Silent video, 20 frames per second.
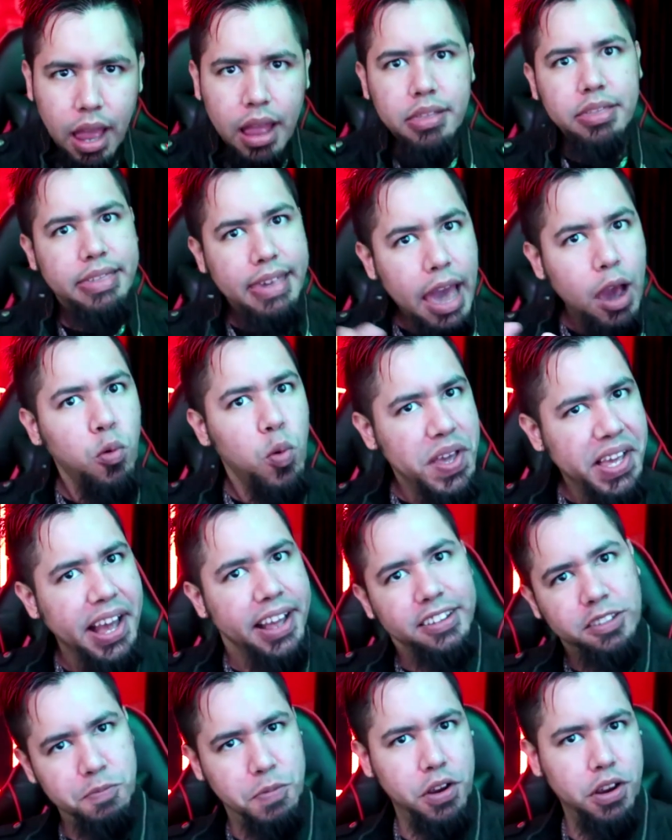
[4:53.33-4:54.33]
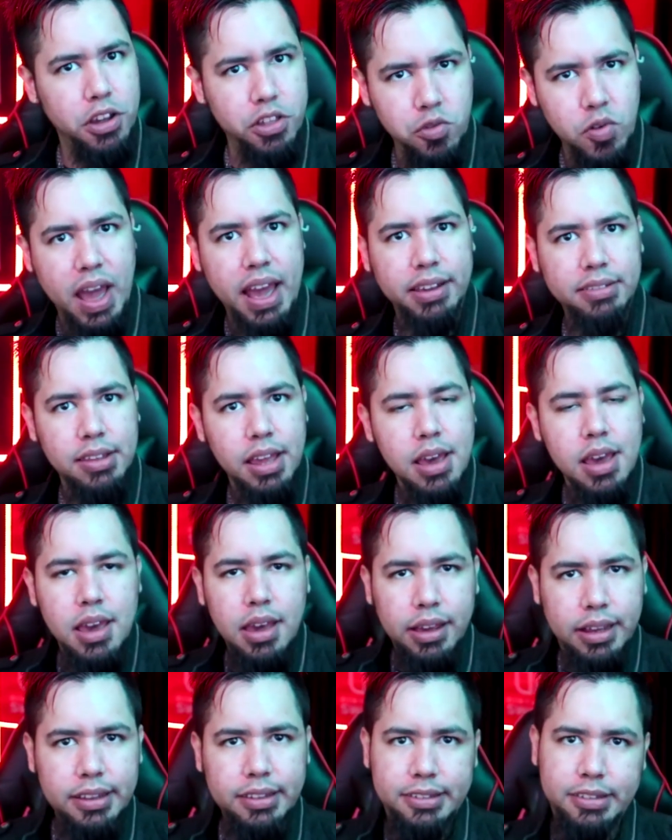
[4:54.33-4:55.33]
and then we get Spirit Tracks,
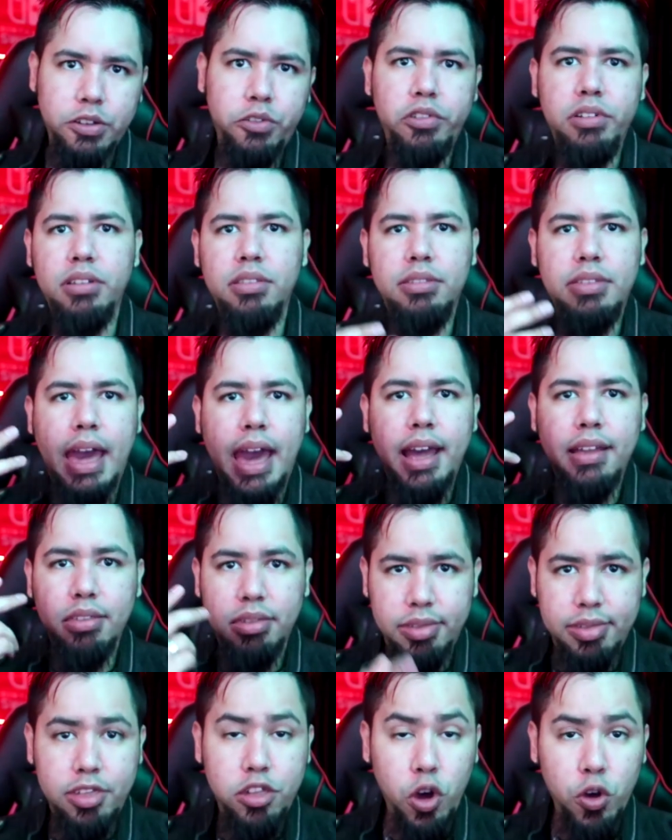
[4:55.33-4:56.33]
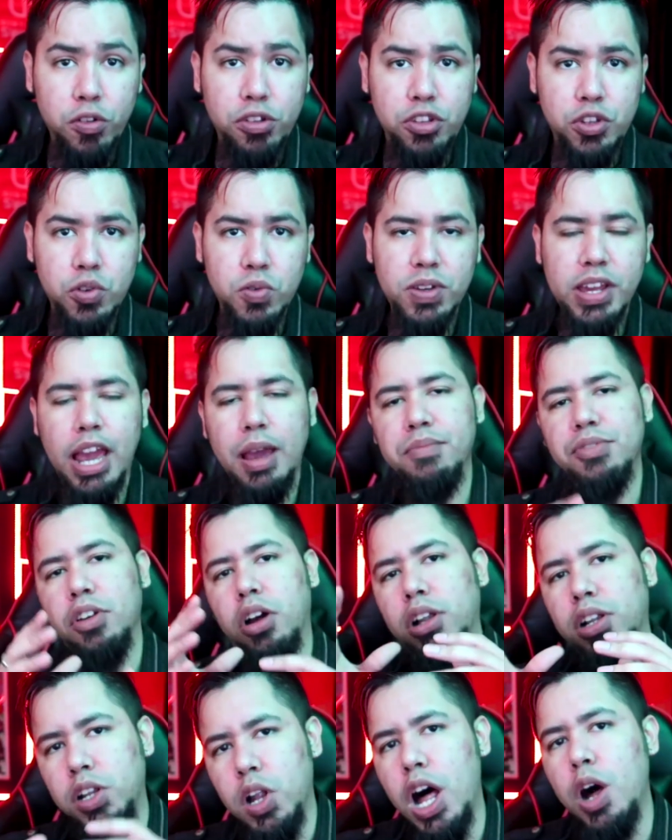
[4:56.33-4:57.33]
considering that those two games,
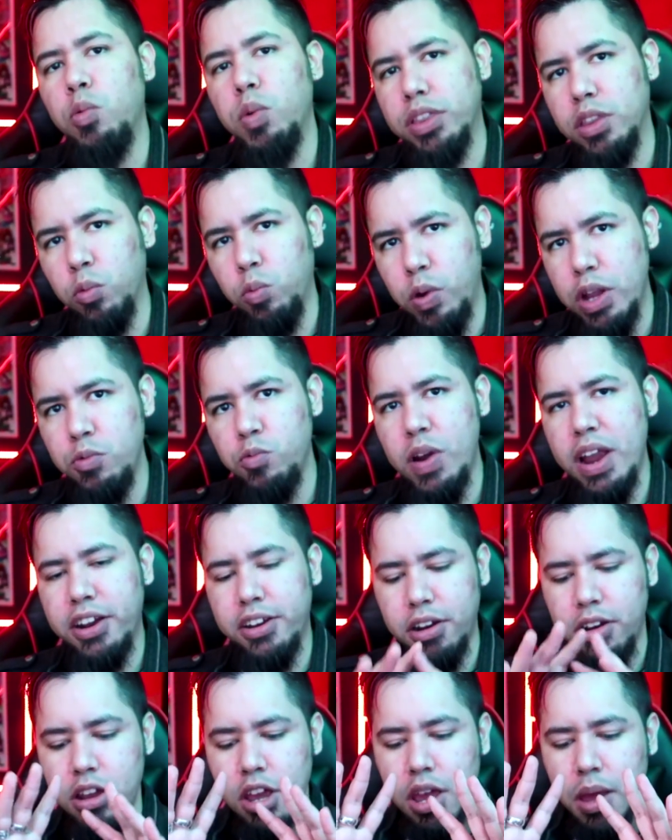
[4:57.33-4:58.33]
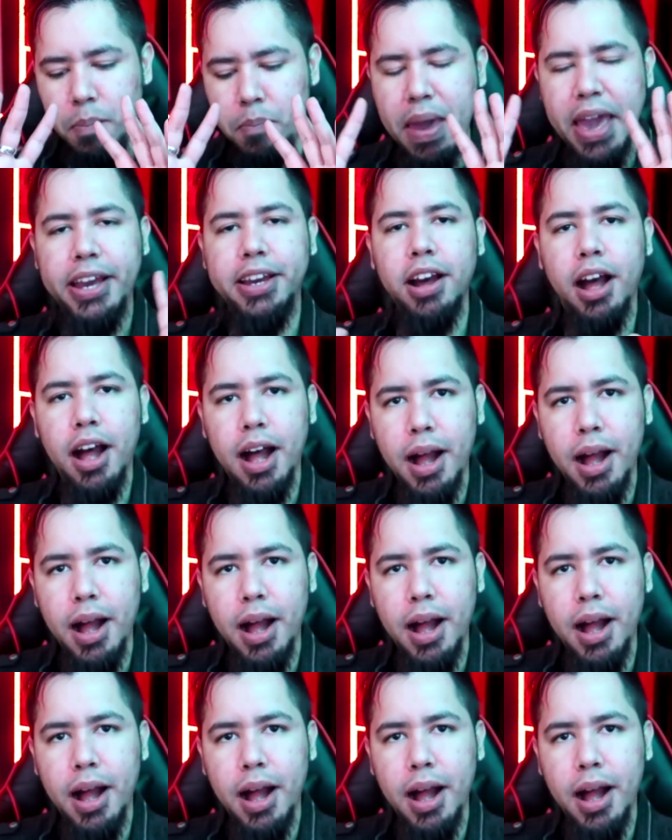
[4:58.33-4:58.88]
along with The Wind Waker, make